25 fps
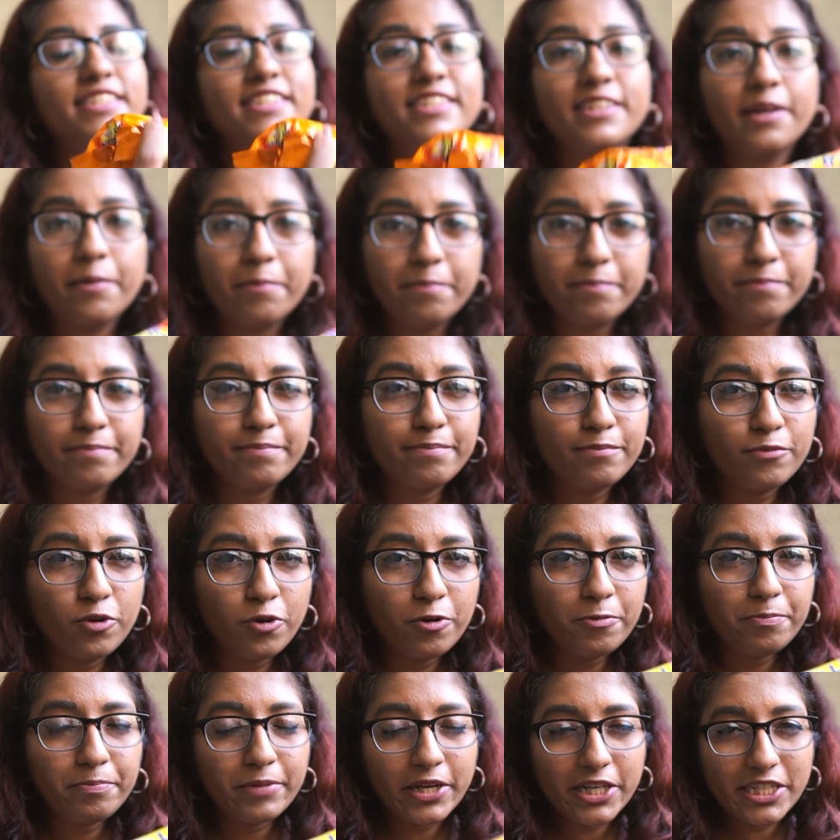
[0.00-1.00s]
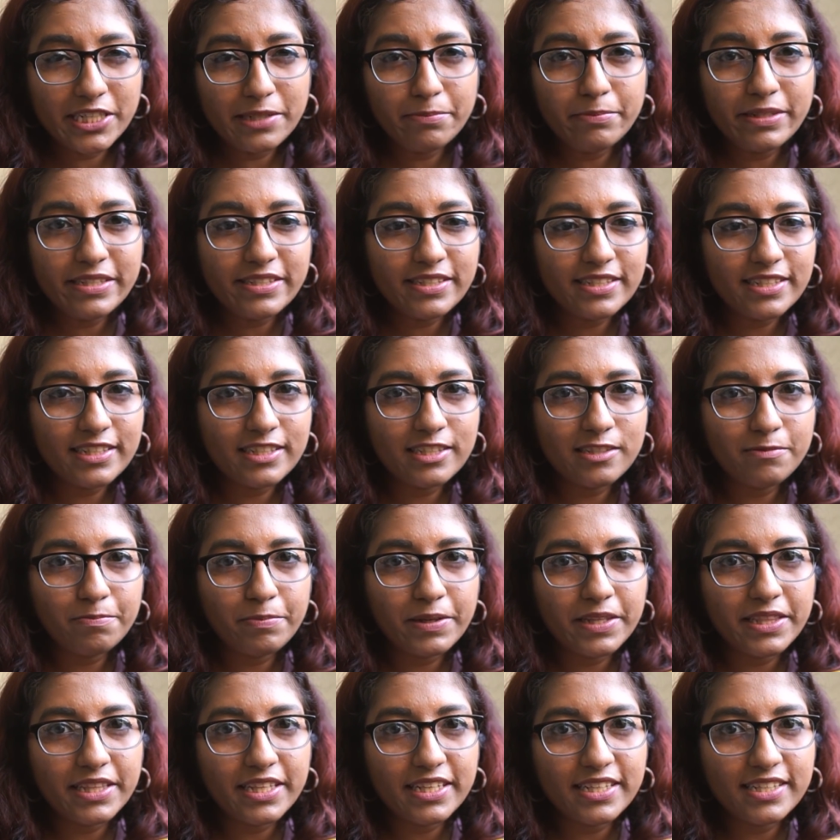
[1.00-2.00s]
some more Marie biscuits
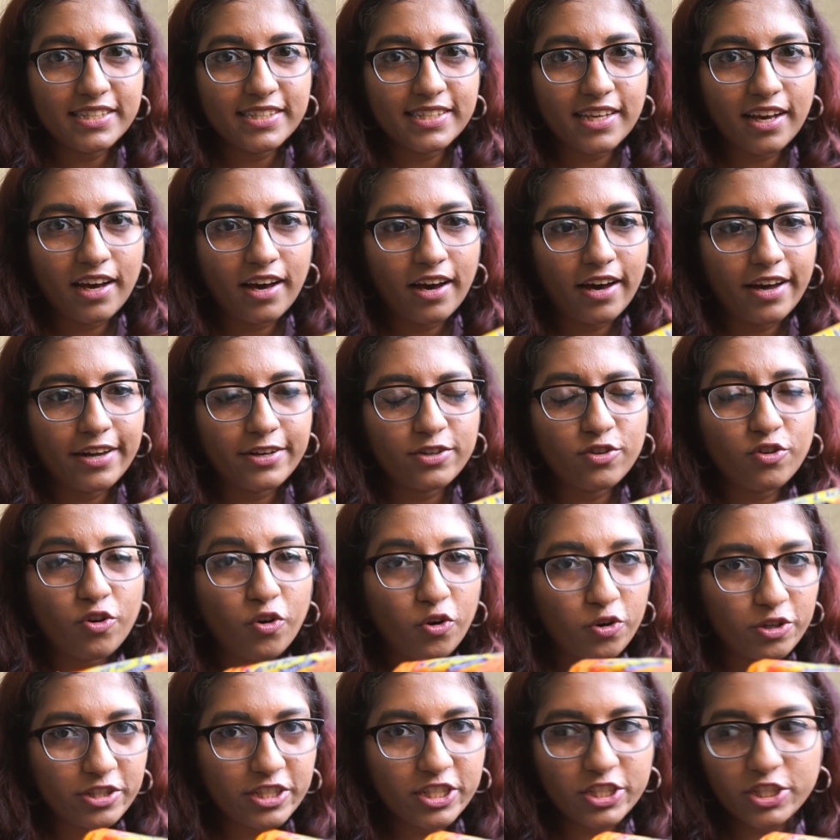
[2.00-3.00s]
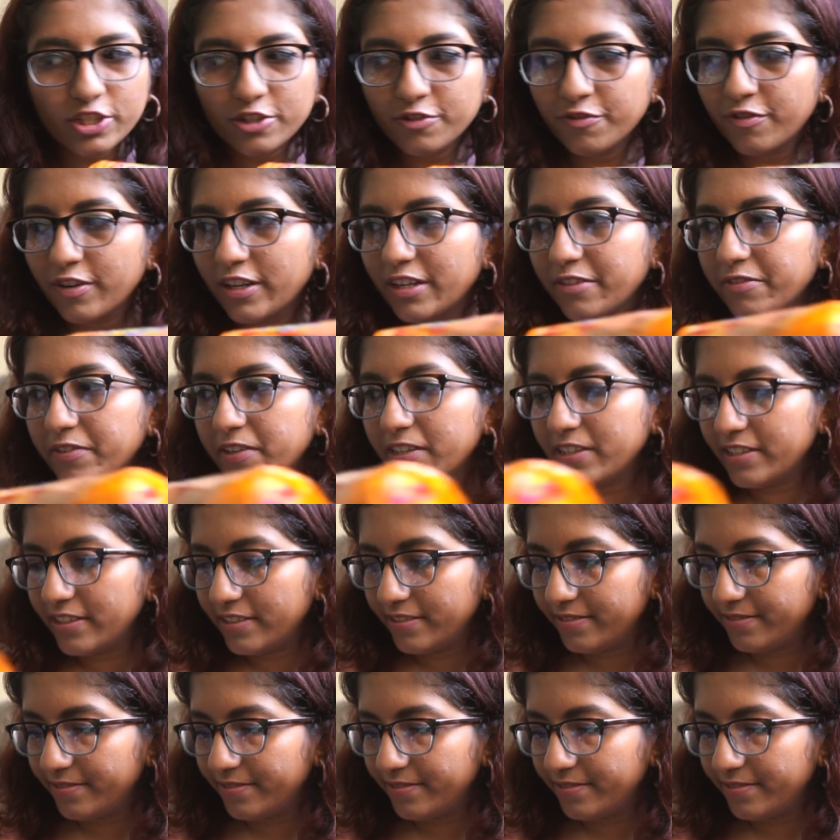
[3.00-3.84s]
but these are orange flavored